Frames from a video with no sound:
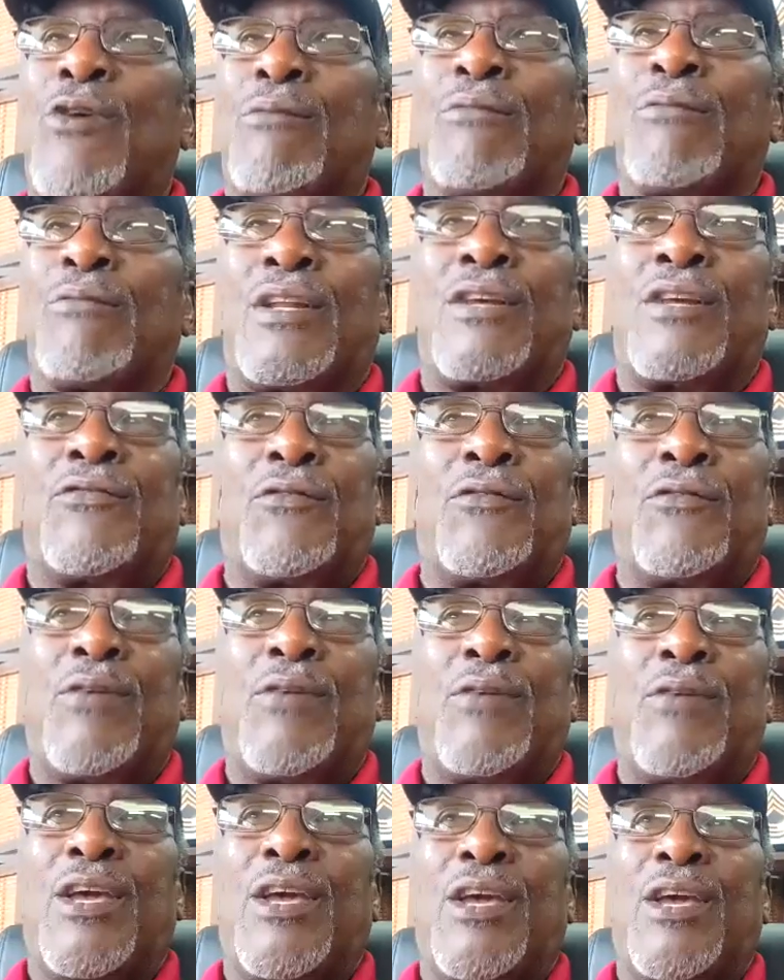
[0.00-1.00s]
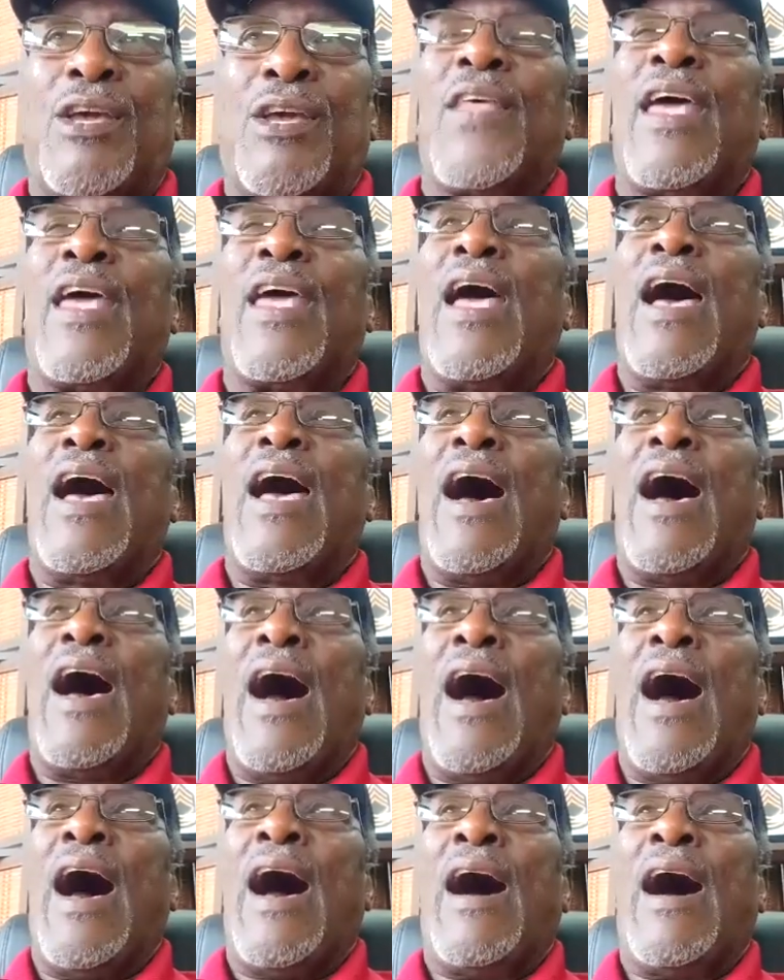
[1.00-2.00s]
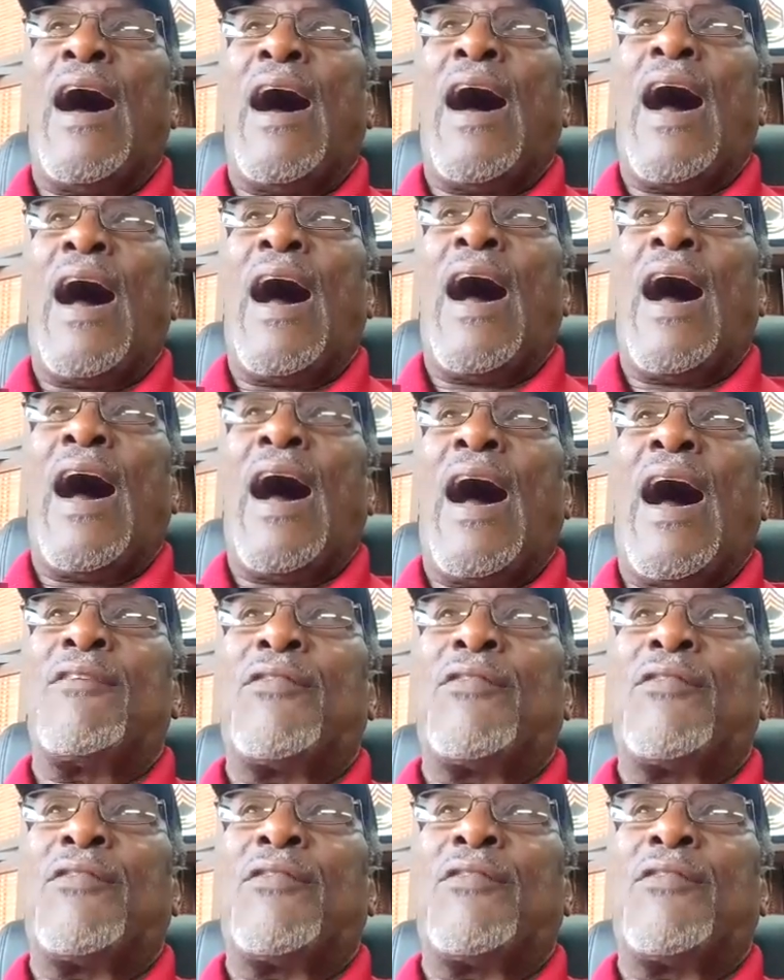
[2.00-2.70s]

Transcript: with different people, I